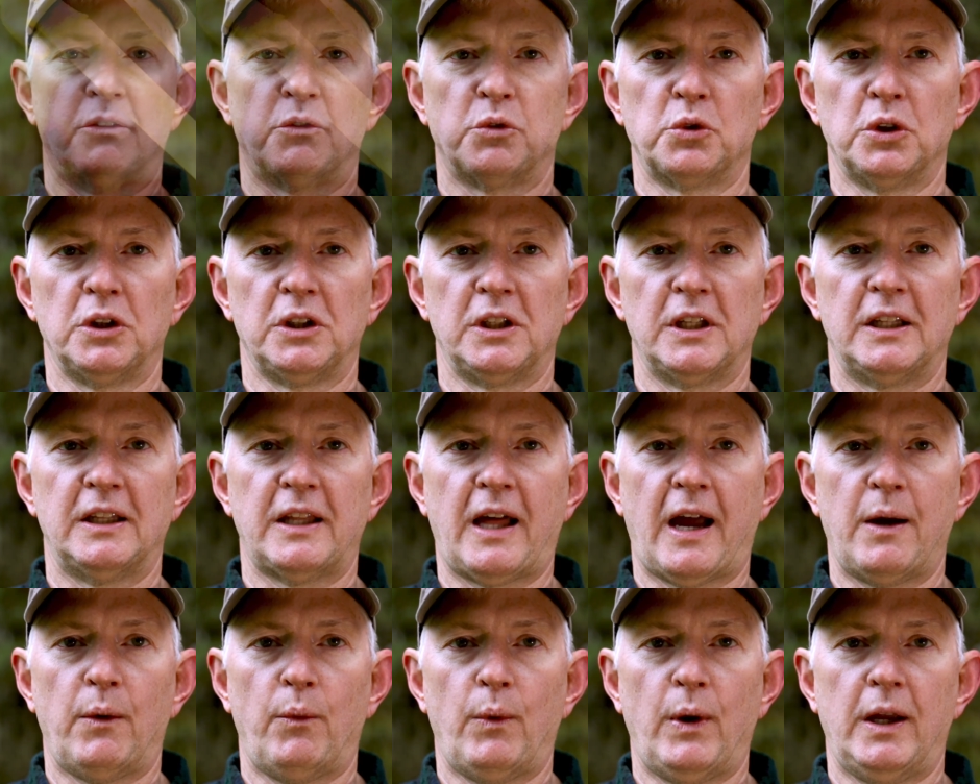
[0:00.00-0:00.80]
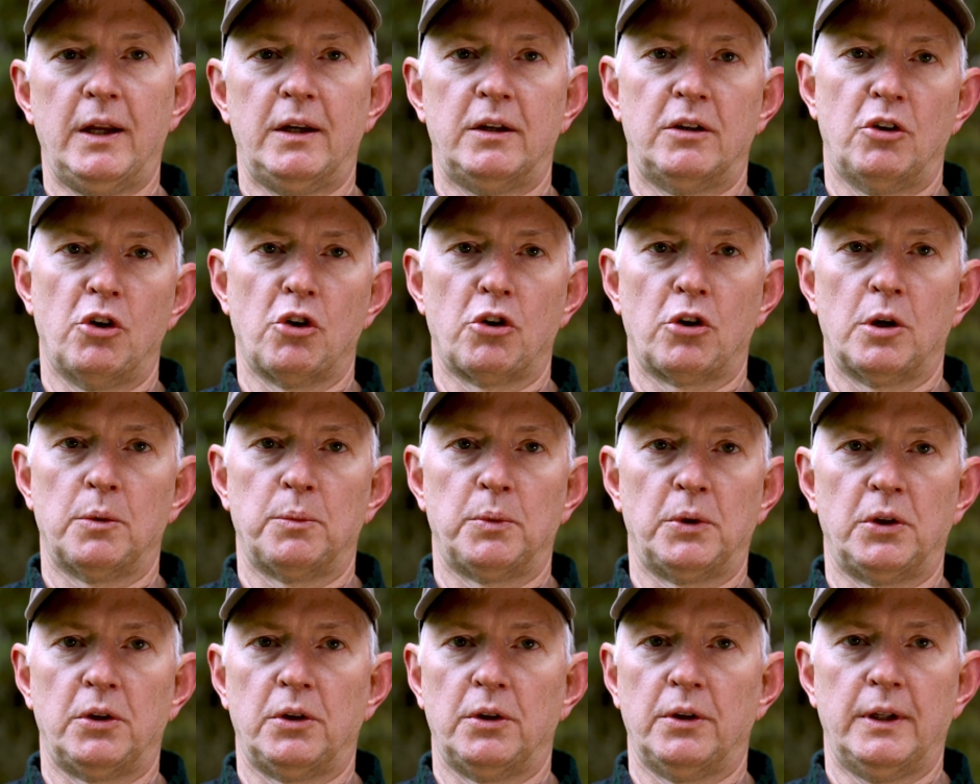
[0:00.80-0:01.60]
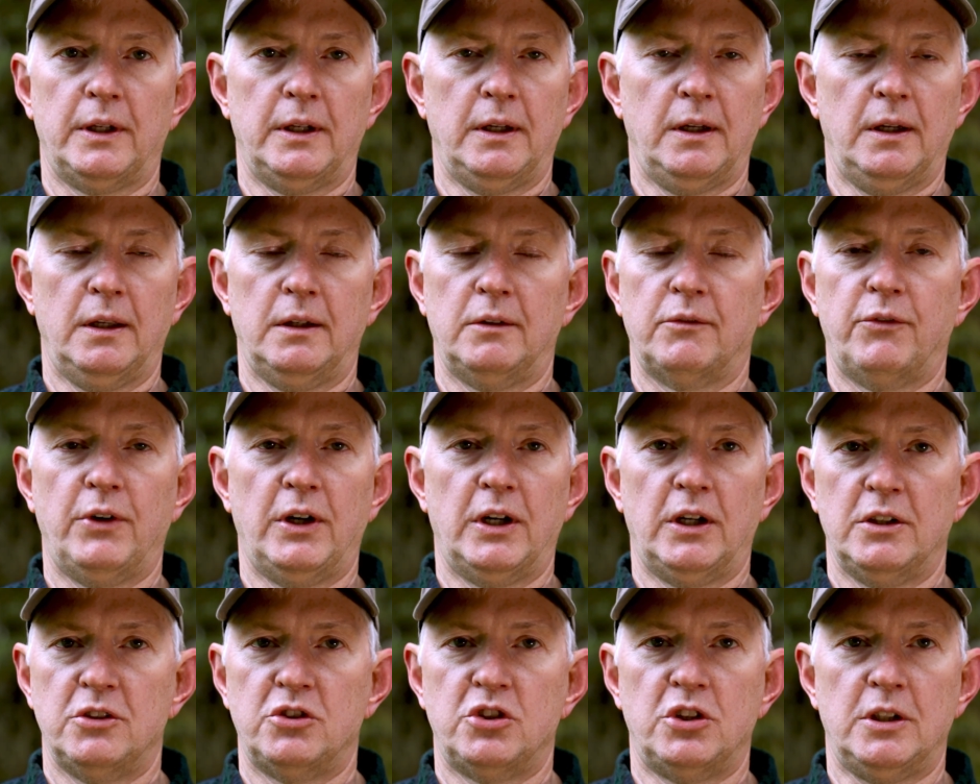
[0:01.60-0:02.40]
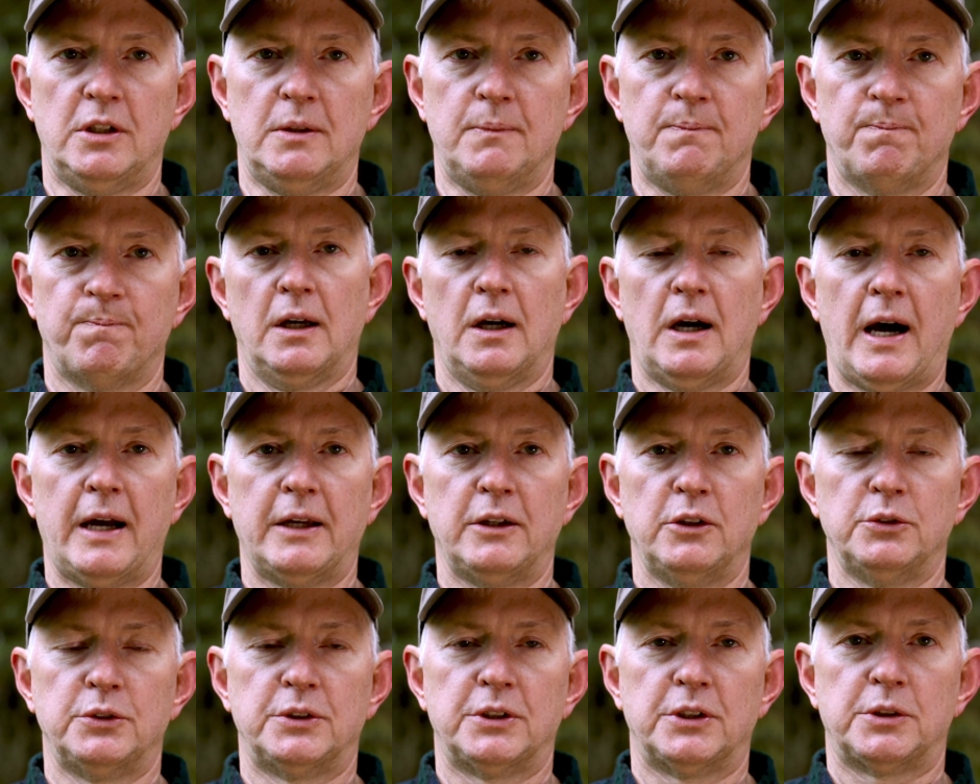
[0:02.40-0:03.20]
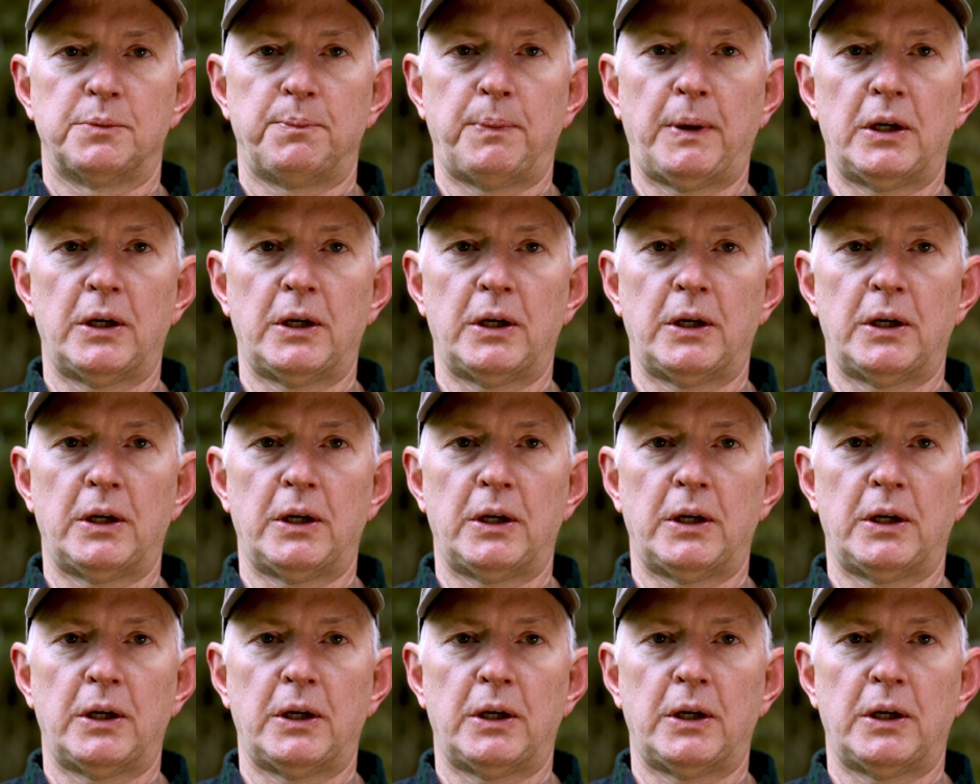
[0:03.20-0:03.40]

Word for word: They're really lightweight, durable, and very cheap. I use this